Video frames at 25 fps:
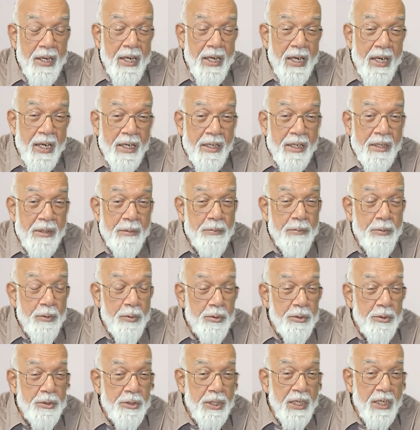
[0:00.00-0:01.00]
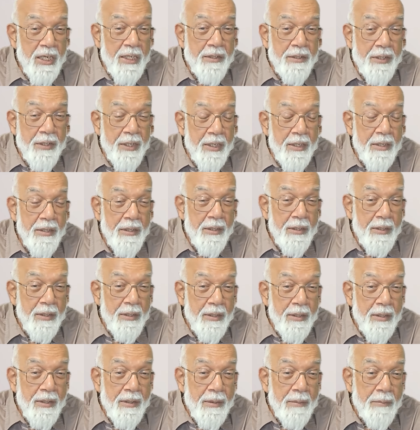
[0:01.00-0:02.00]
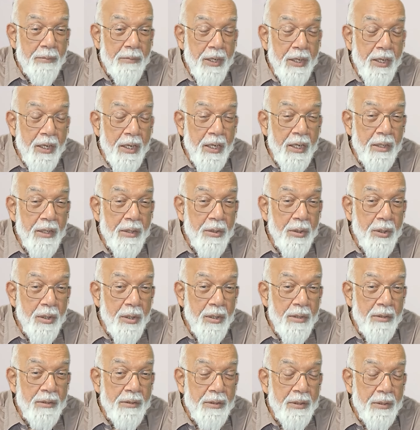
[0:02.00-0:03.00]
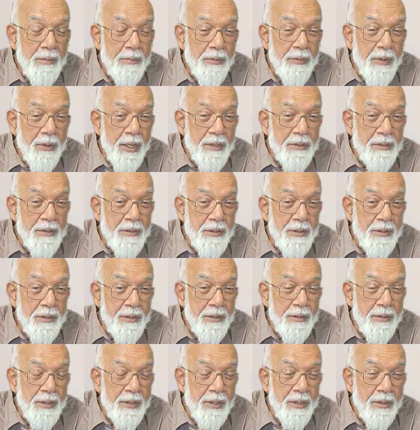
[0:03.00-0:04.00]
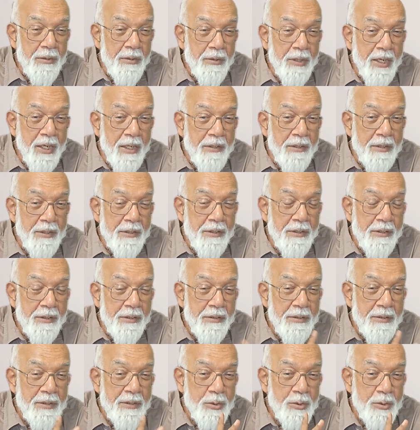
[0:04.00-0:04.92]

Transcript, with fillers: and projected pain or the pleasure. Did you get it?